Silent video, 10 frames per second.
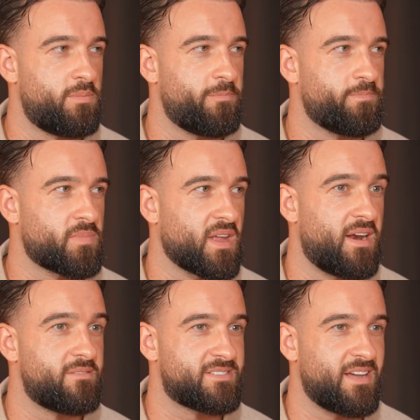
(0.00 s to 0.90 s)

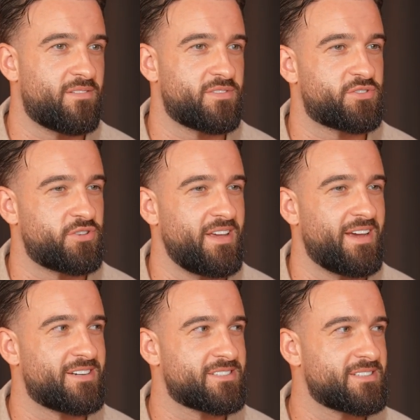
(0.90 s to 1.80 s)
I was there for 3
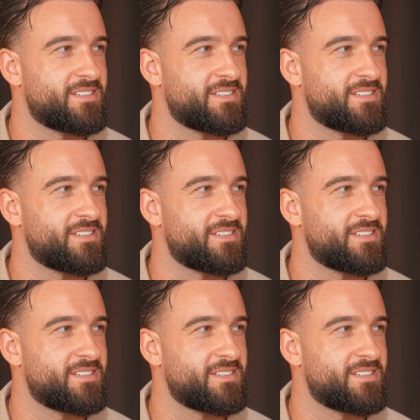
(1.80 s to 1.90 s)
years.